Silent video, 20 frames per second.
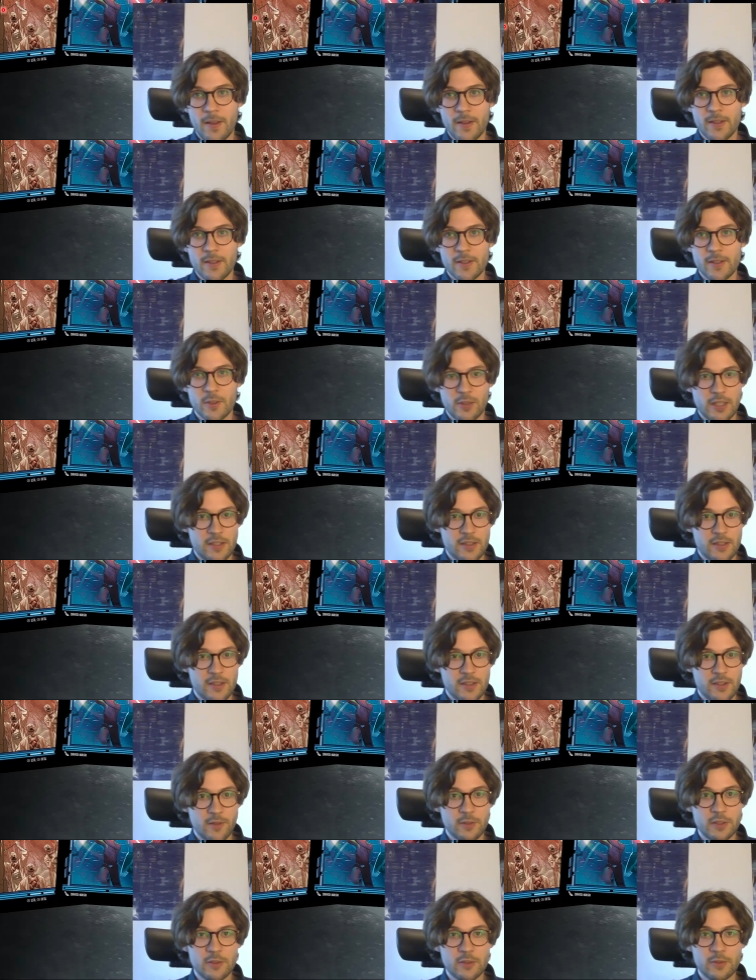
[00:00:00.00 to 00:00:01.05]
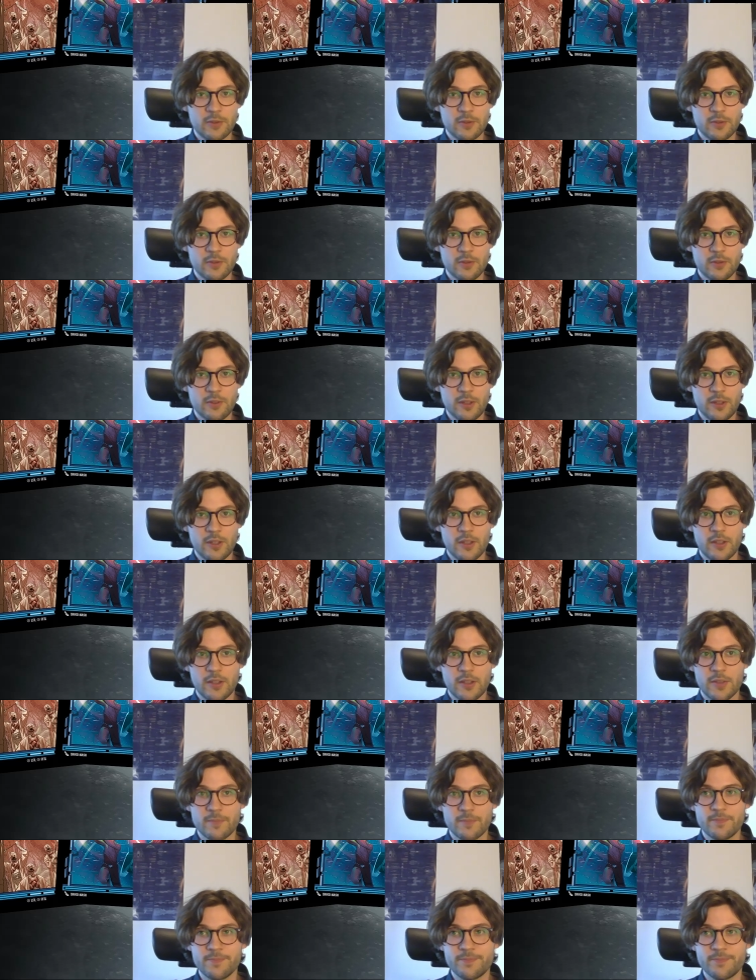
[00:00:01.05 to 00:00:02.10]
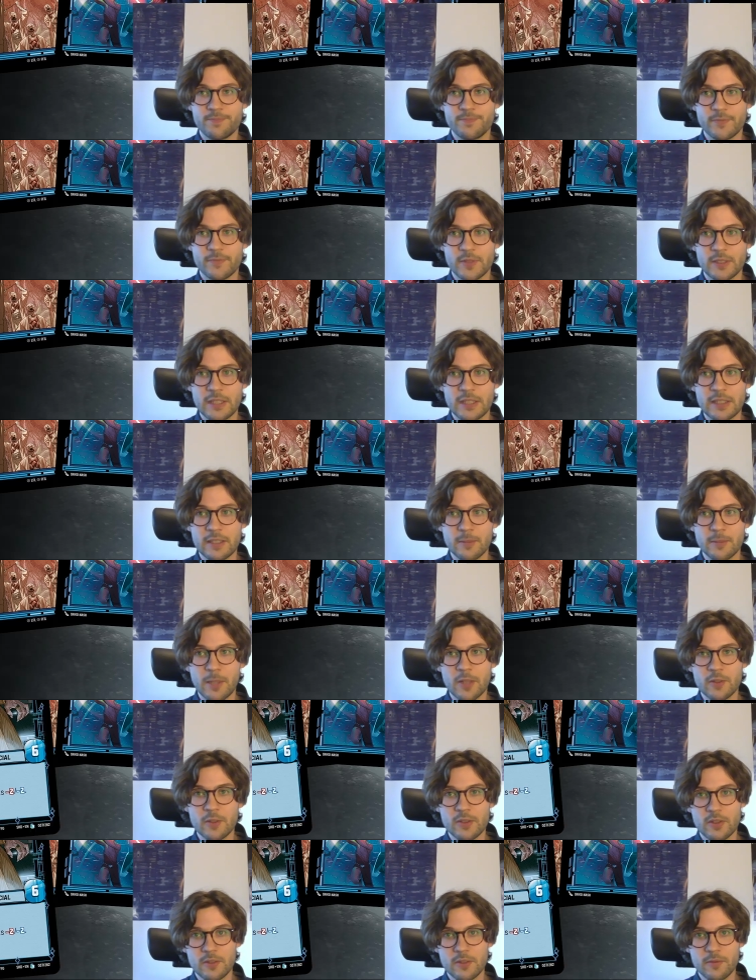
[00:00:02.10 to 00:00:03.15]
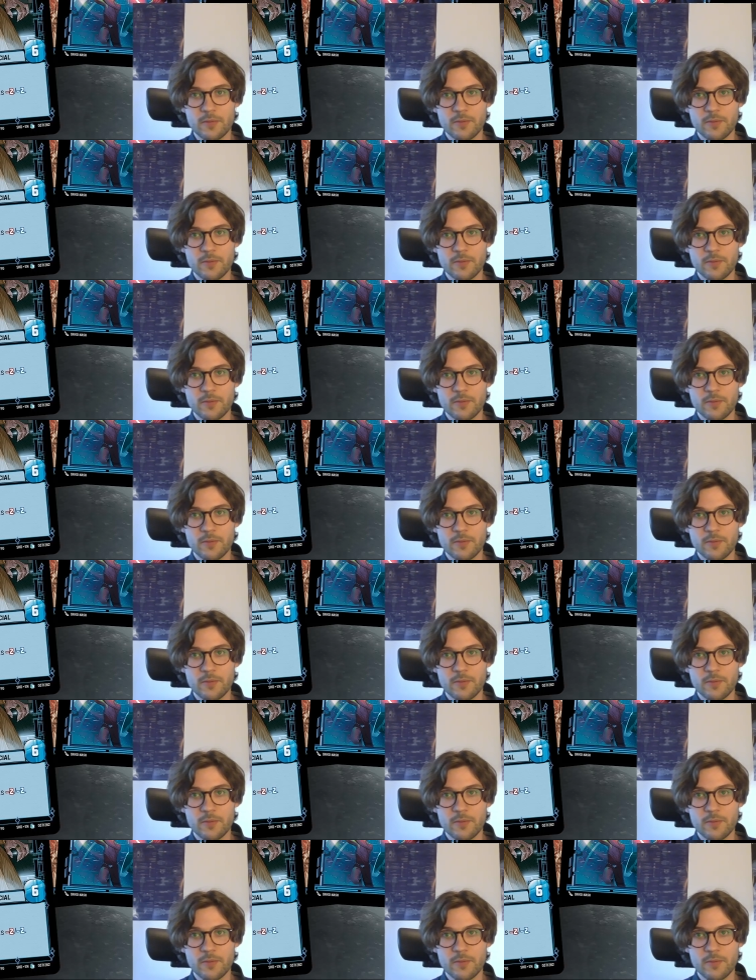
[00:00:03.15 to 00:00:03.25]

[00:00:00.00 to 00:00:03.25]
So that's something to think about.